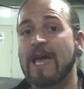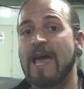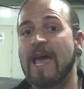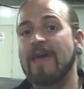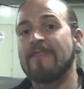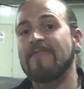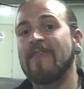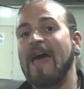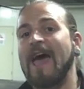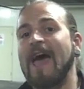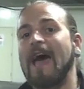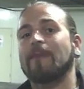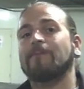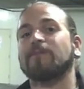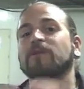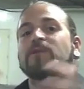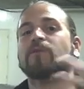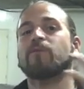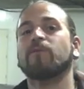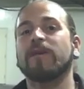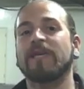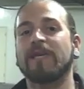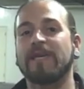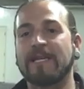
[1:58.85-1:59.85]
and the apples
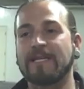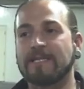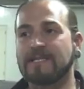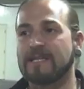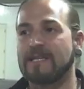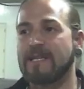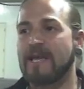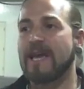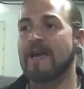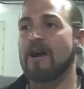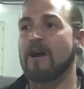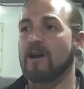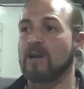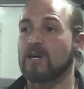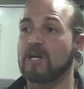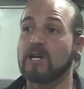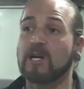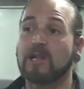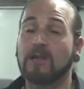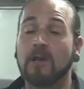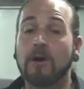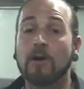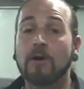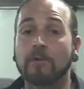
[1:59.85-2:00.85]
we eat today are
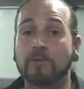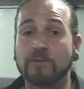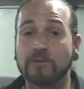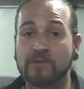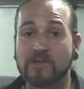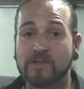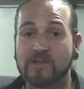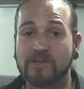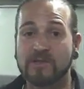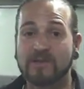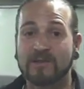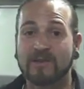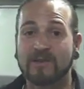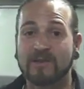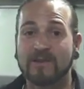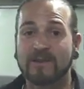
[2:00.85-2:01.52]
clones.